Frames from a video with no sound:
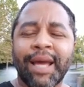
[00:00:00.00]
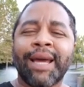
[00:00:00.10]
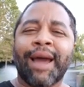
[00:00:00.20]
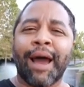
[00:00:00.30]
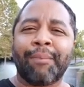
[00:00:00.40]

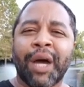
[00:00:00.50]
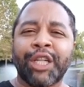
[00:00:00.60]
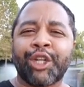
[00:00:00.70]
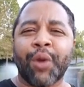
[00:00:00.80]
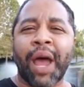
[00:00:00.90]
God
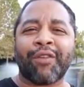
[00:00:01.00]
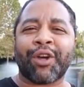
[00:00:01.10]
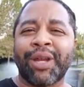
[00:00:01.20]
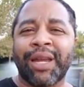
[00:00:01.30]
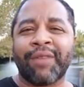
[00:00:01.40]
bless you. Have a
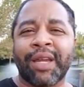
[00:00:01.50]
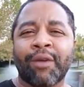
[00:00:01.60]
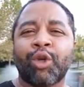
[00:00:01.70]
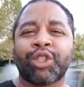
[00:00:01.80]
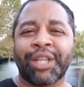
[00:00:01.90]
good evening, and
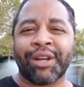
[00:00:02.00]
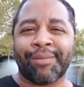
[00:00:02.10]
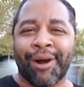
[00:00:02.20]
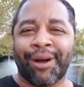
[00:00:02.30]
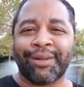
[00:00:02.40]
we'll see you
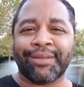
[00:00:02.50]
tomorrow.